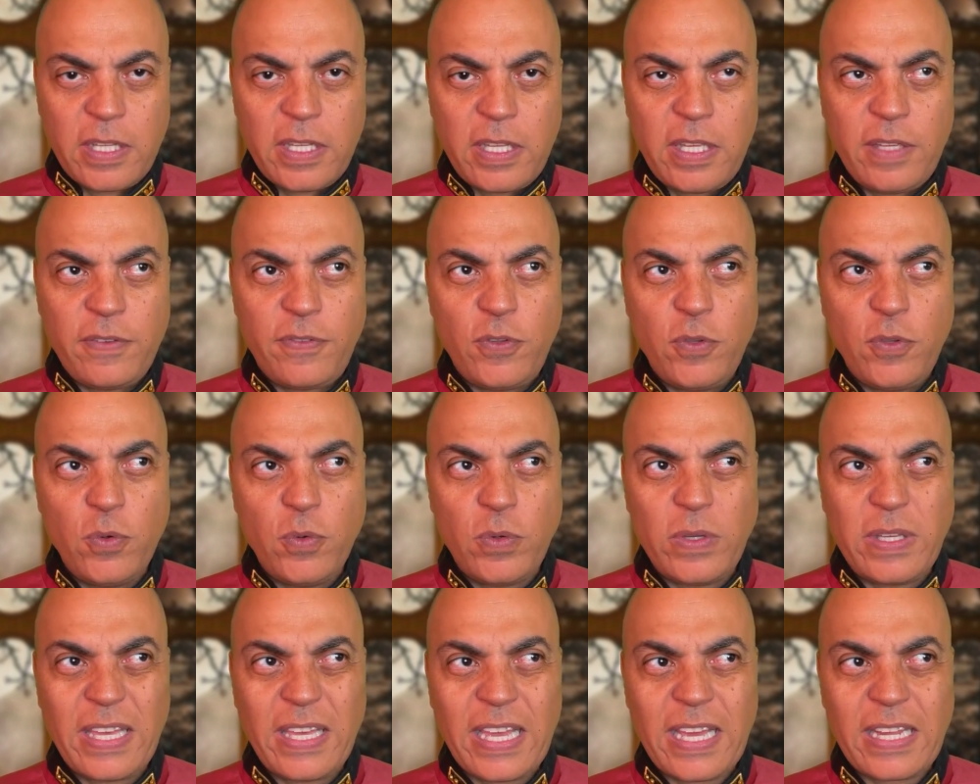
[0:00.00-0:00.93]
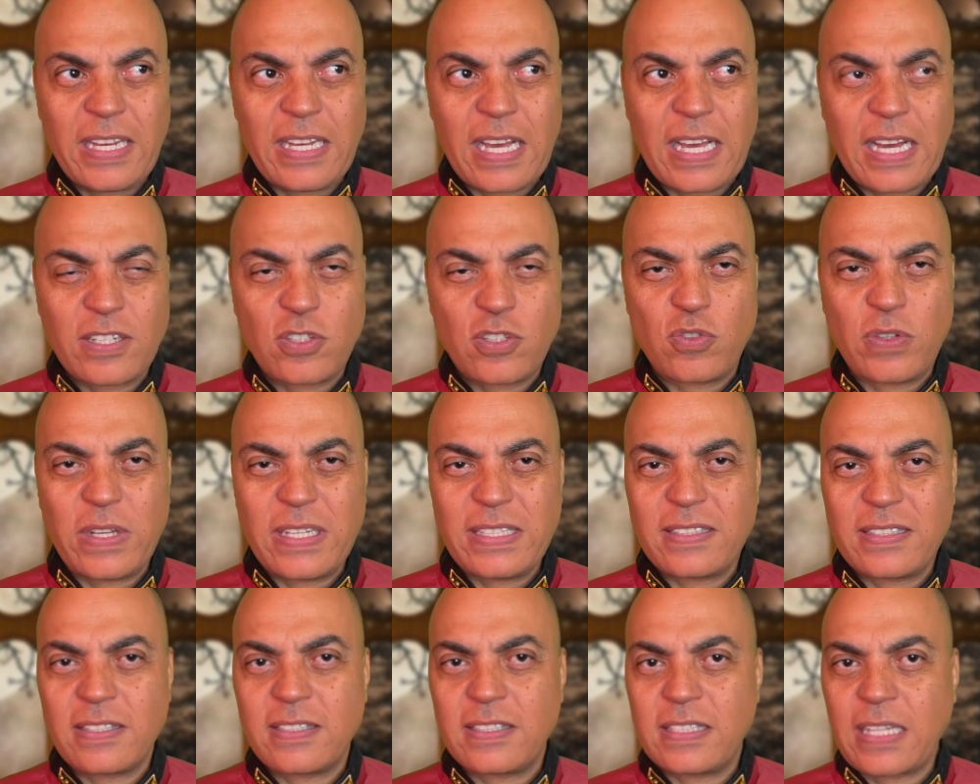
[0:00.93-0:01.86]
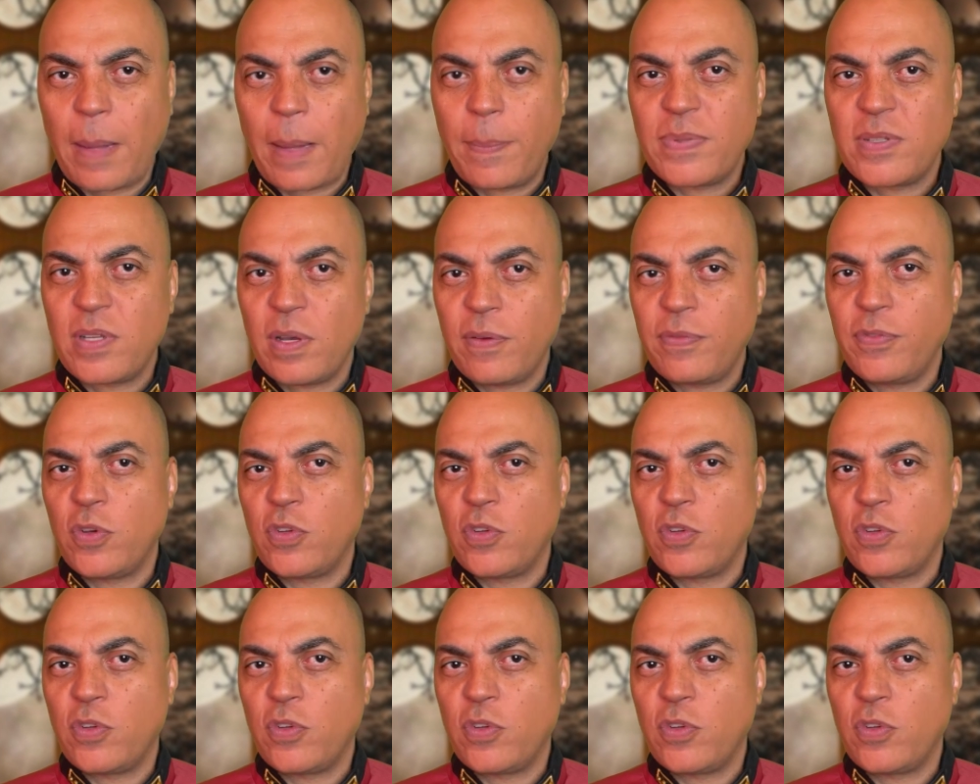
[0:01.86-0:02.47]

if you cannot trace the steps of